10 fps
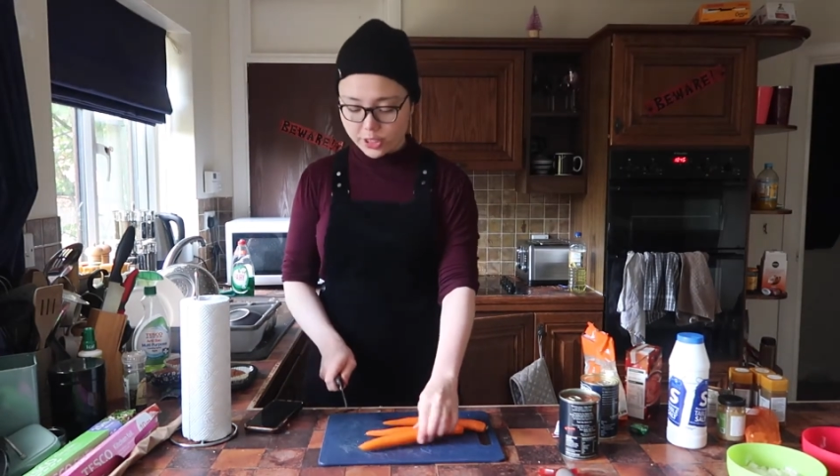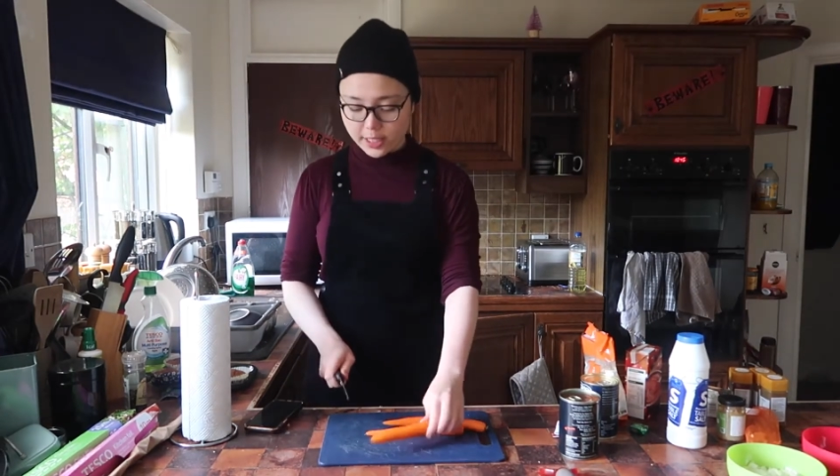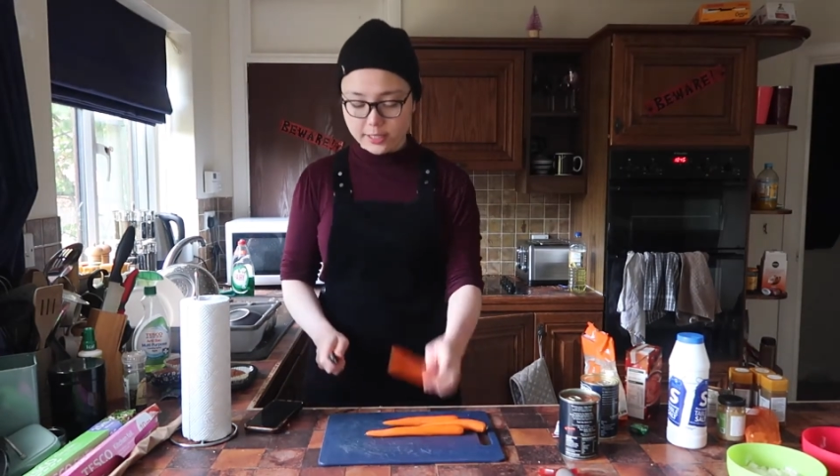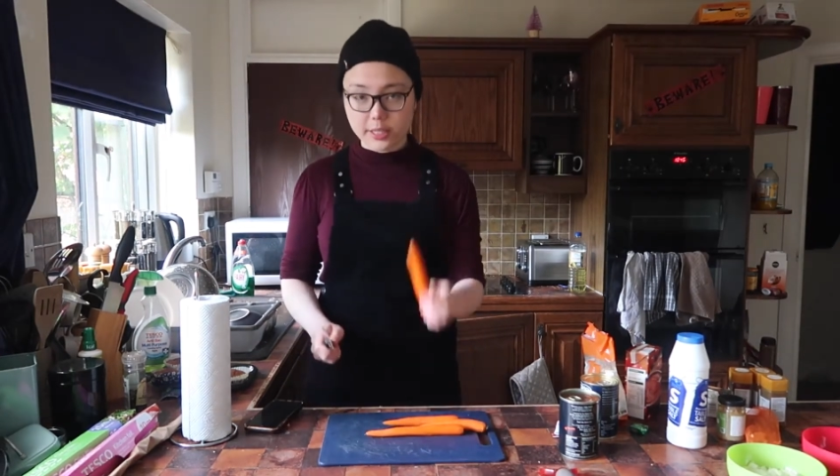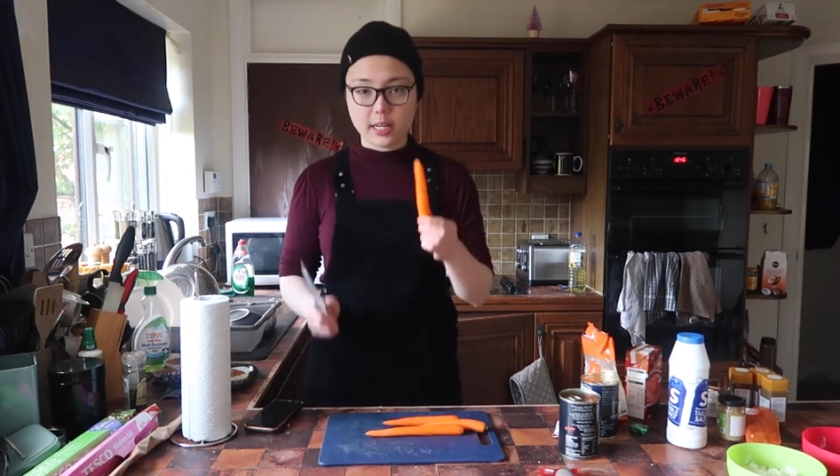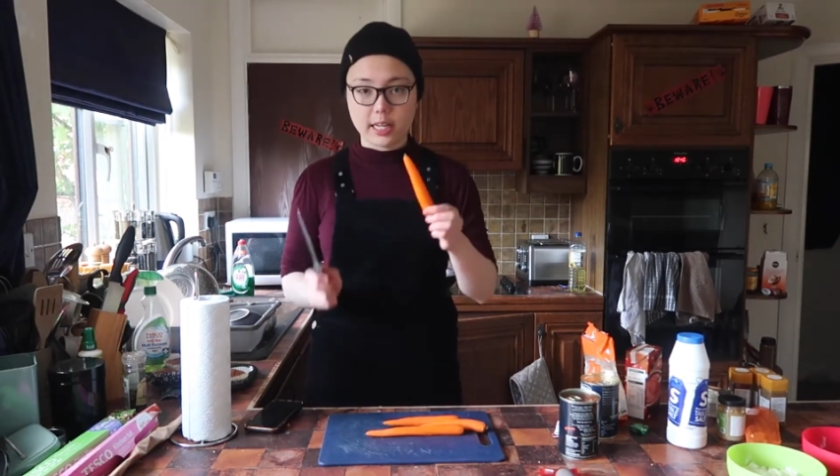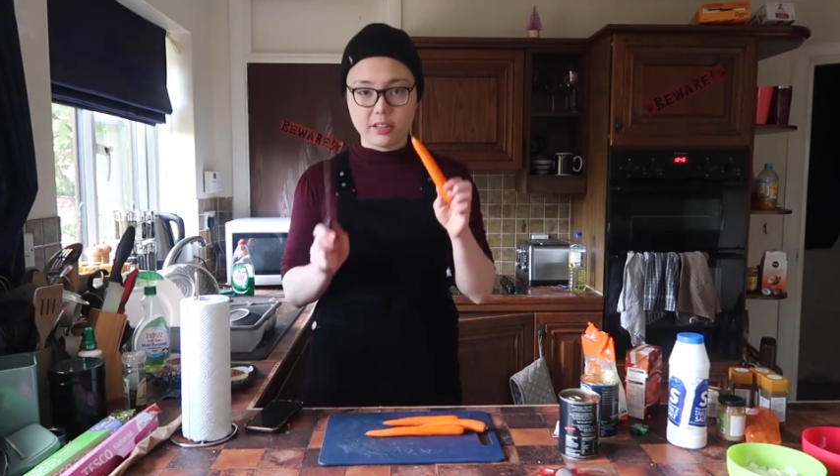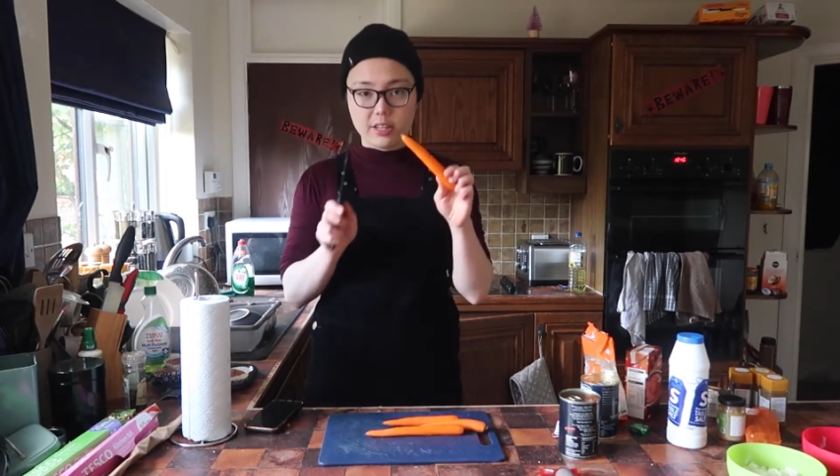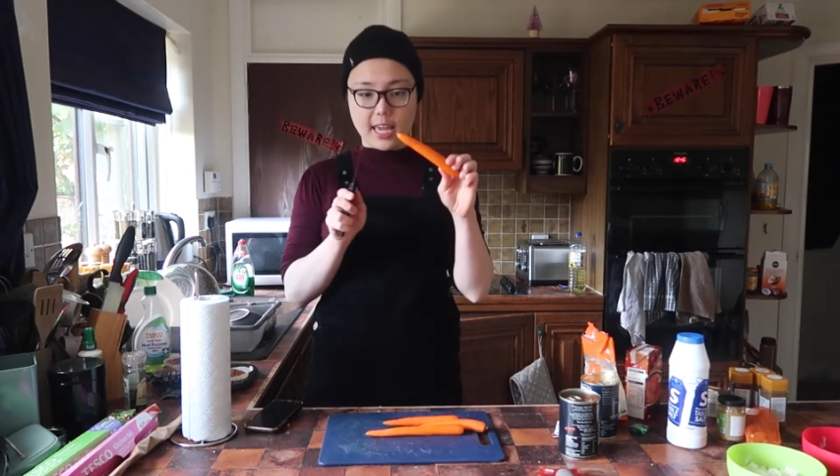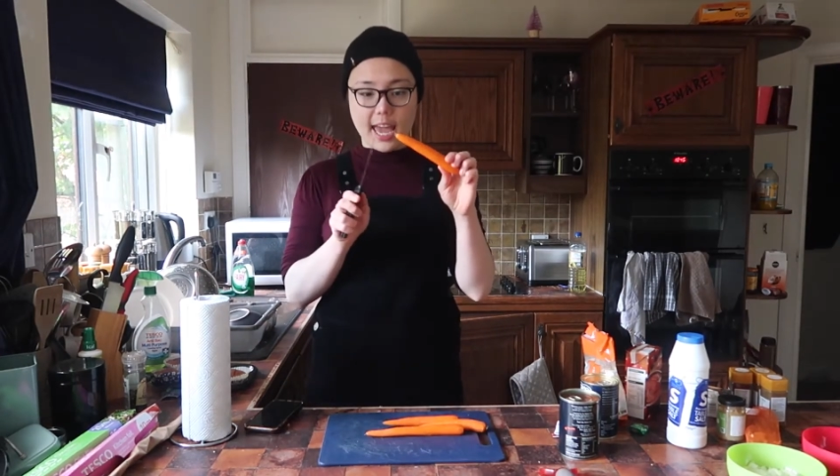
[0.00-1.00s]
Just
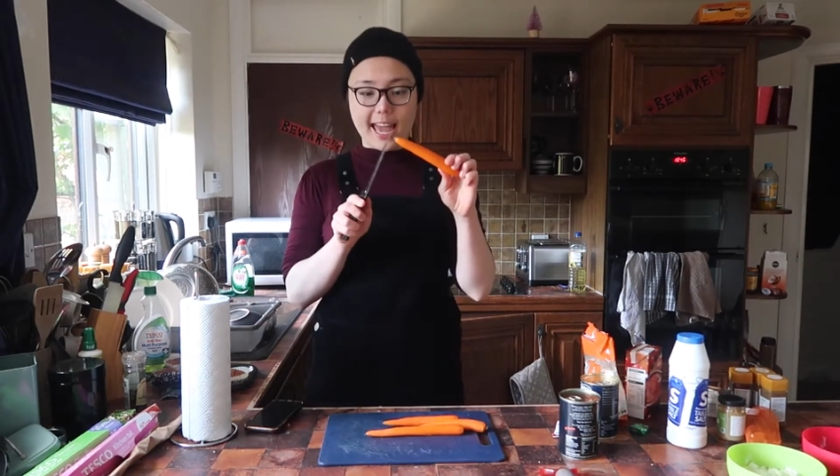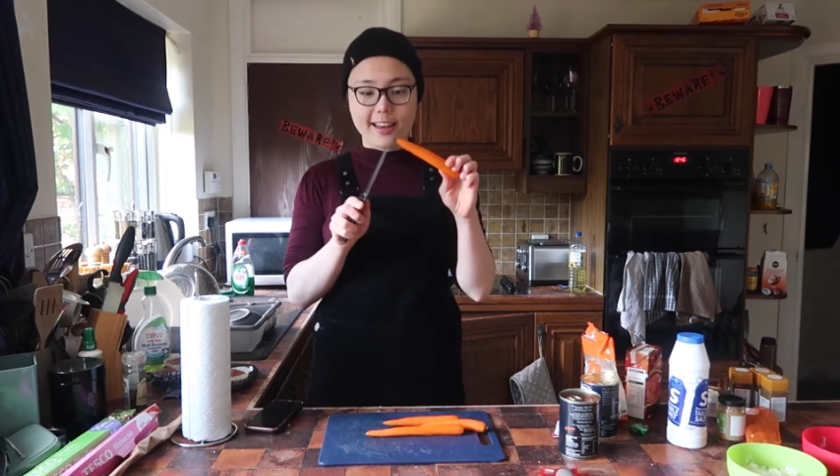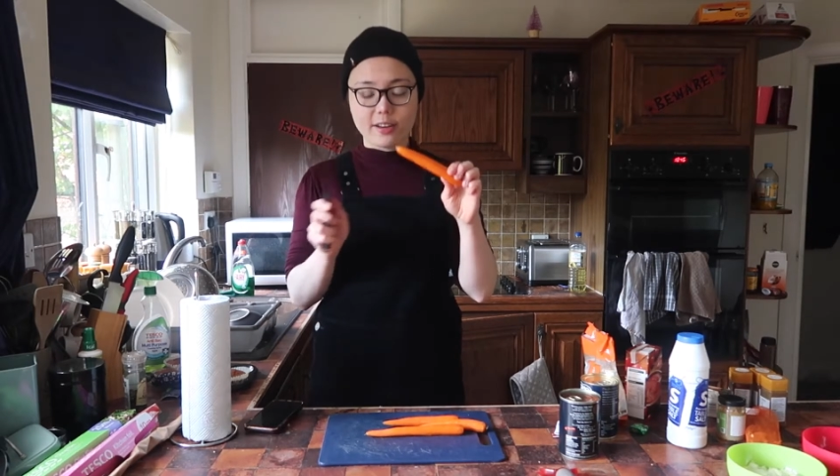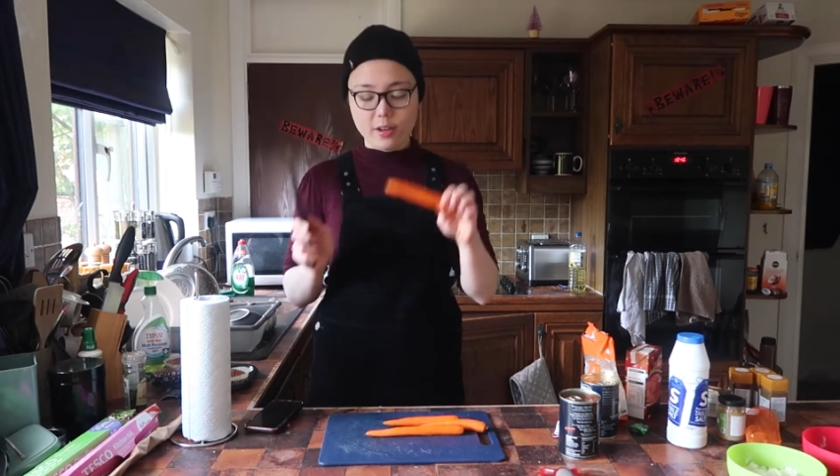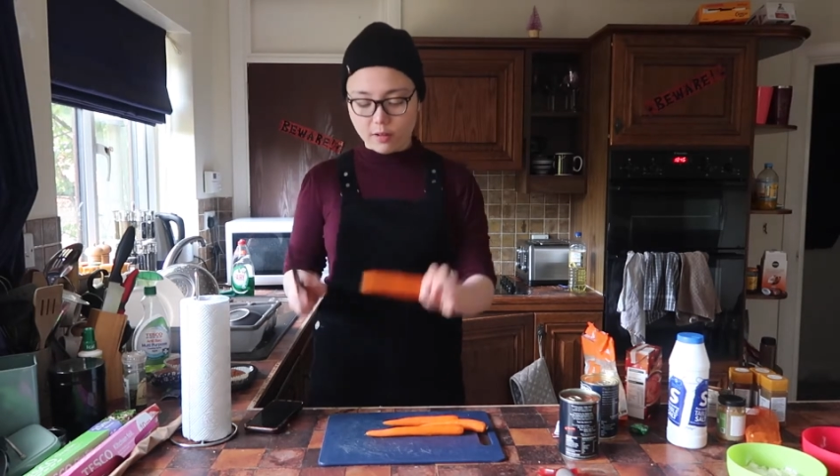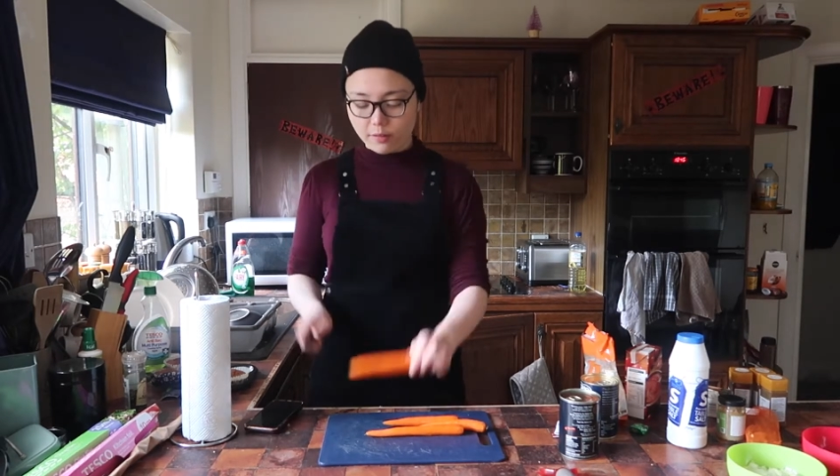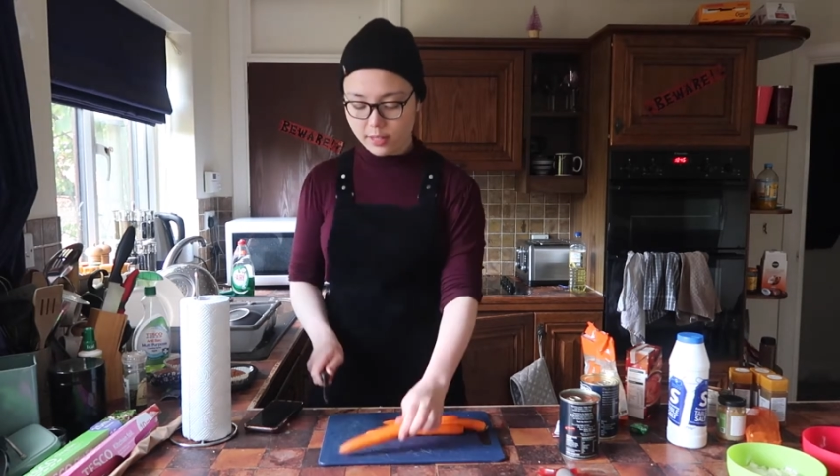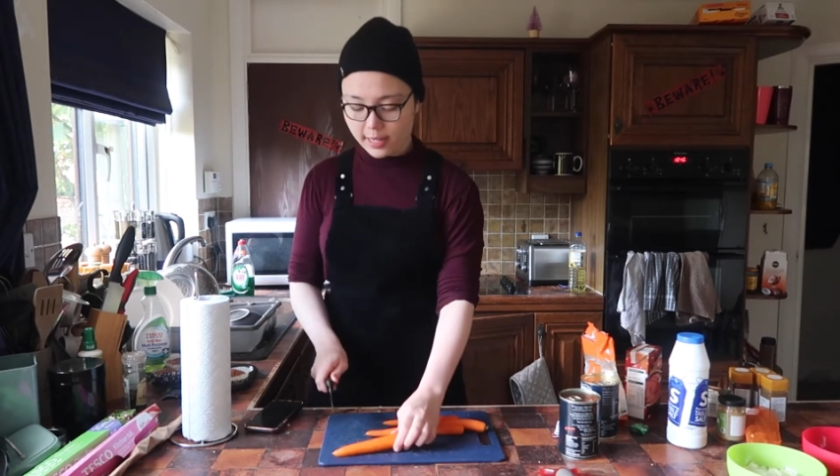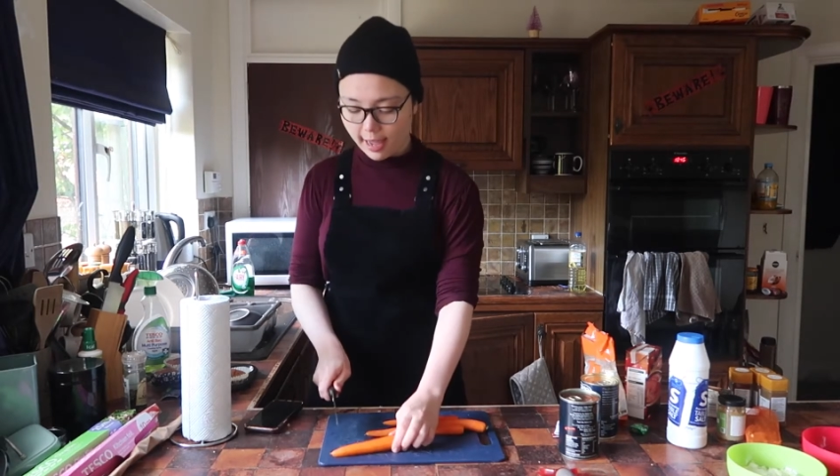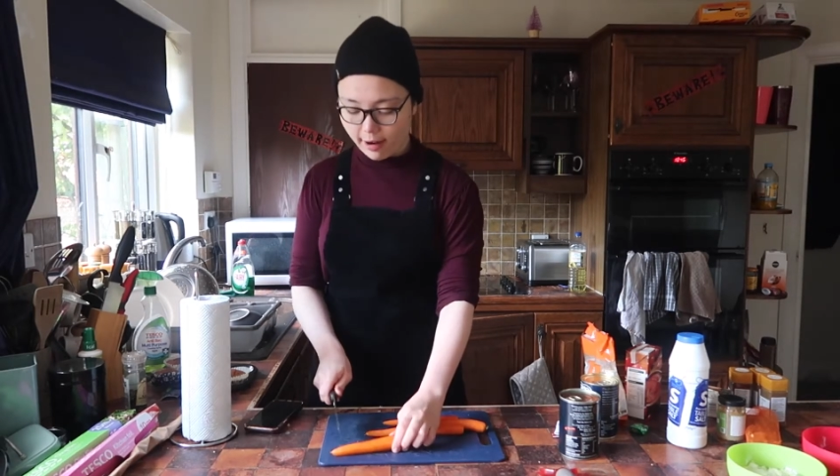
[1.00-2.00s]
cut the end
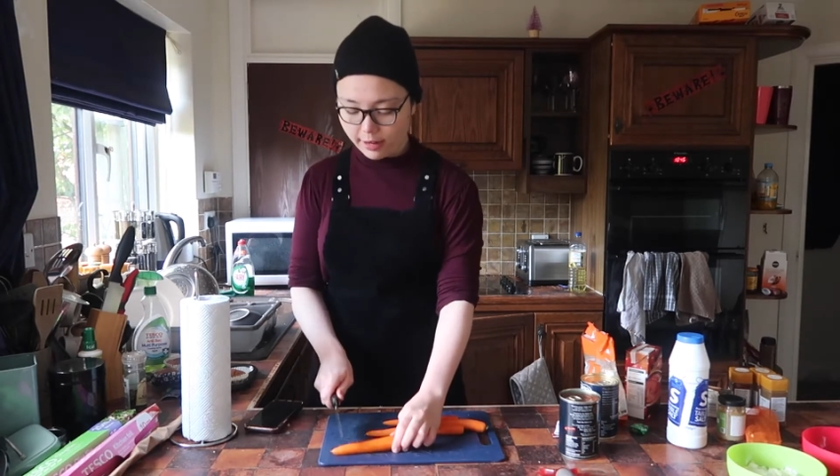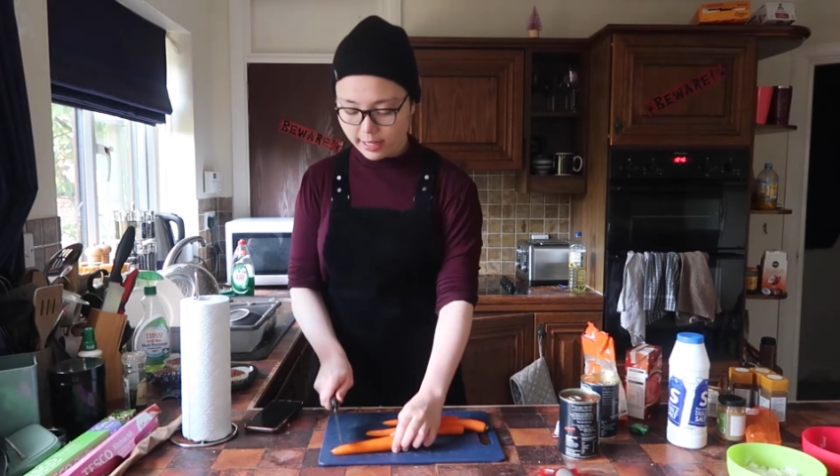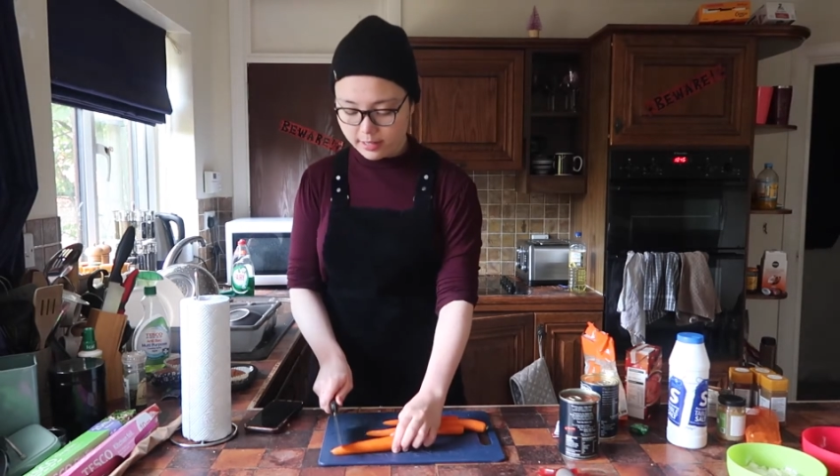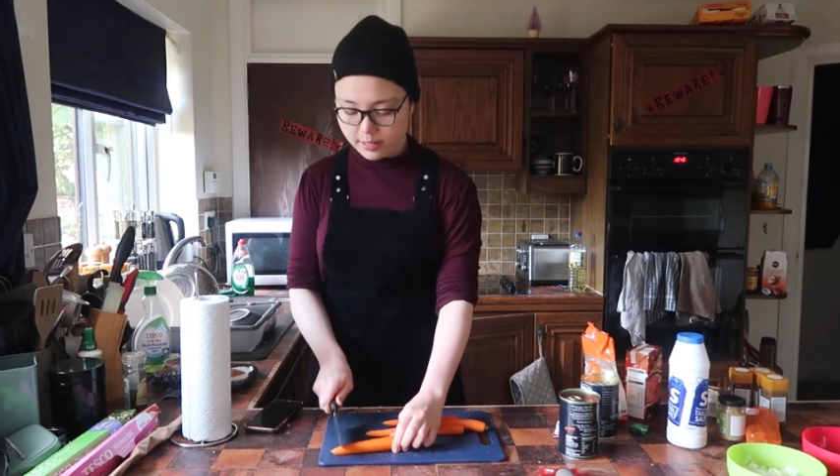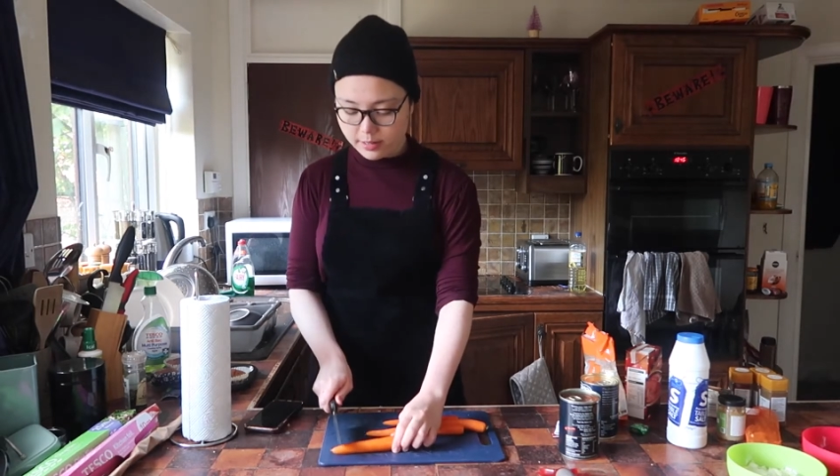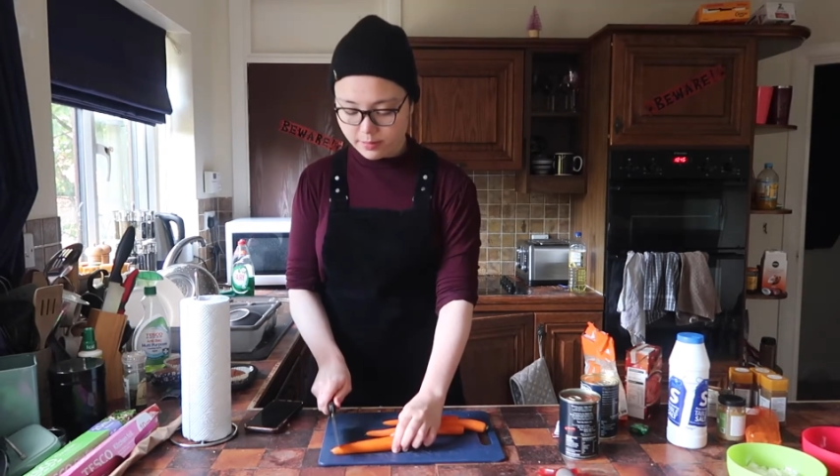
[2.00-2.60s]
of the carrot